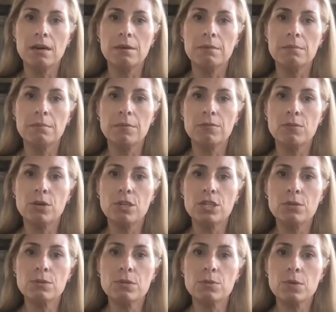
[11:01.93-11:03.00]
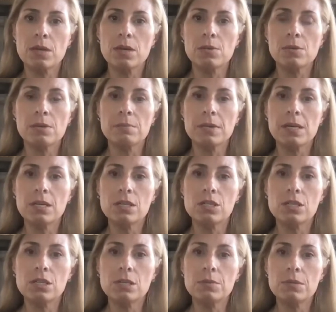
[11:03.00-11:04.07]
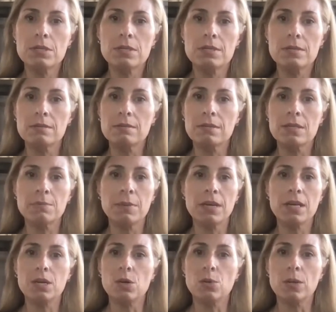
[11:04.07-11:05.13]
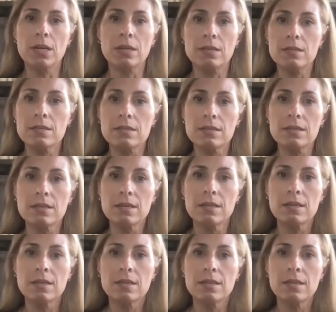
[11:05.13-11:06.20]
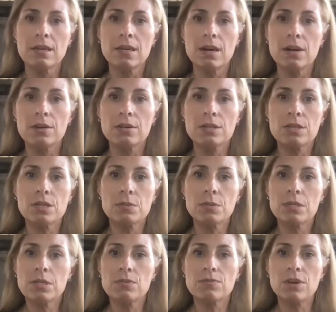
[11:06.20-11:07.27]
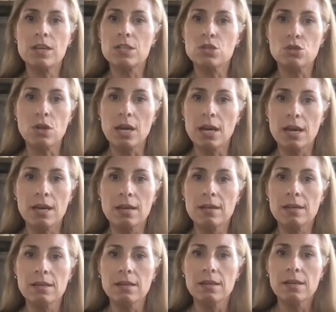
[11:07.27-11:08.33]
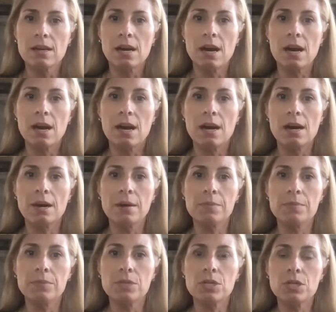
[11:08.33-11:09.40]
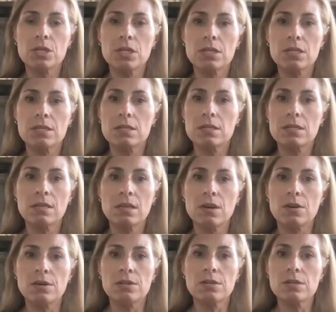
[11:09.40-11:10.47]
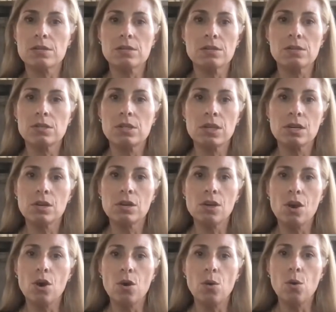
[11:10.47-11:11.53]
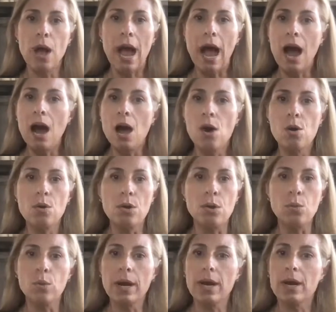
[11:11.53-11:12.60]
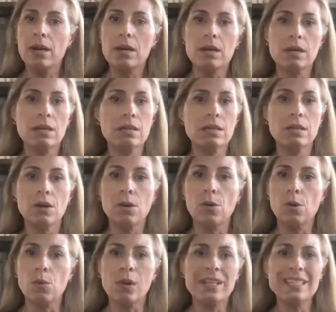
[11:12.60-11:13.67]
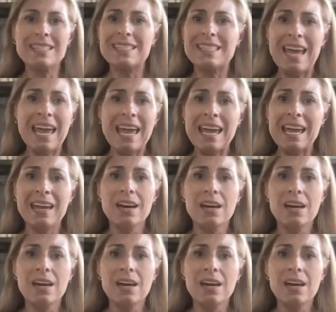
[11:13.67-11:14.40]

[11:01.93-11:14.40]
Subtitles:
before she was working with me, she was spinning her wheels. She was frustrated. She just, she didn't know how or where, or what to say